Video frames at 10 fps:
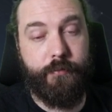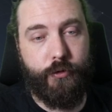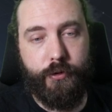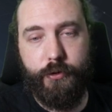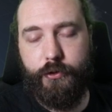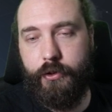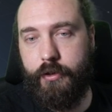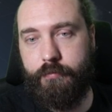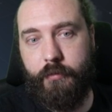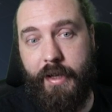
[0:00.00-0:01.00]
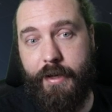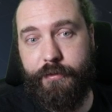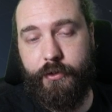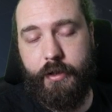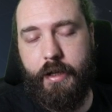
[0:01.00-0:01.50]
cruiser
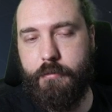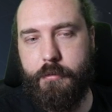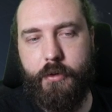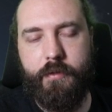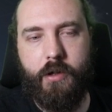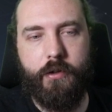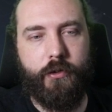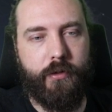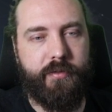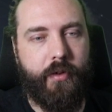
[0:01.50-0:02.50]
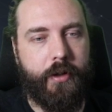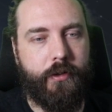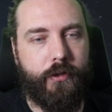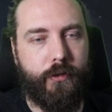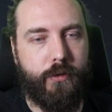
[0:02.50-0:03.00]
left, and then we're moving on to
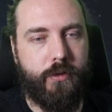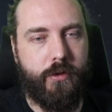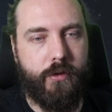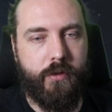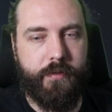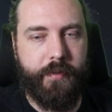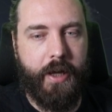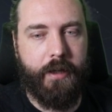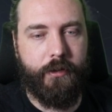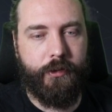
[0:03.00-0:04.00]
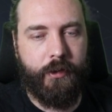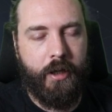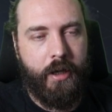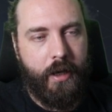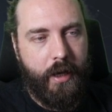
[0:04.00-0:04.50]
fighters or corvettes.
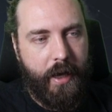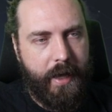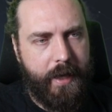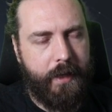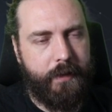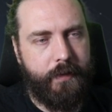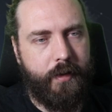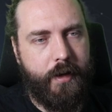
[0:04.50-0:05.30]
And